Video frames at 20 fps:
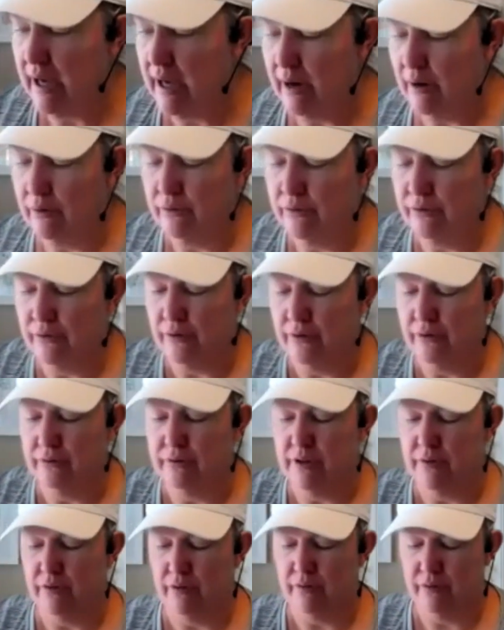out for
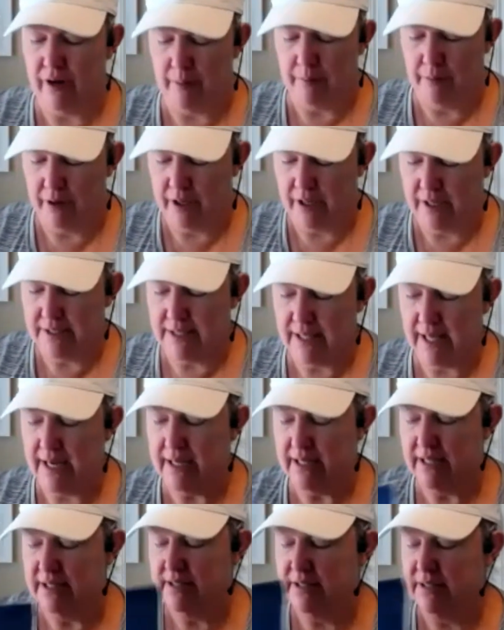different fabric because the
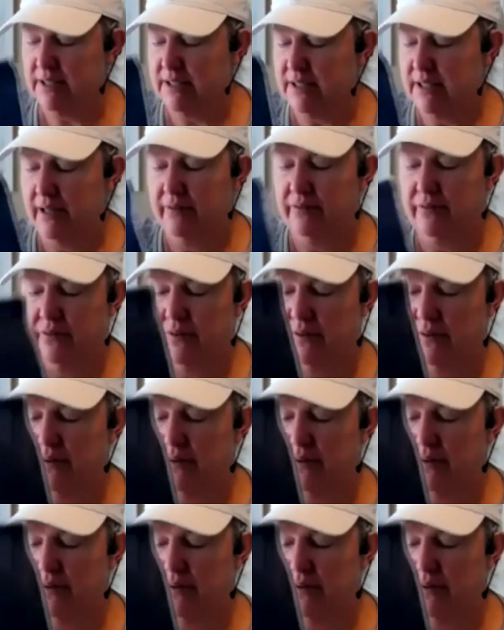Ada is stiff.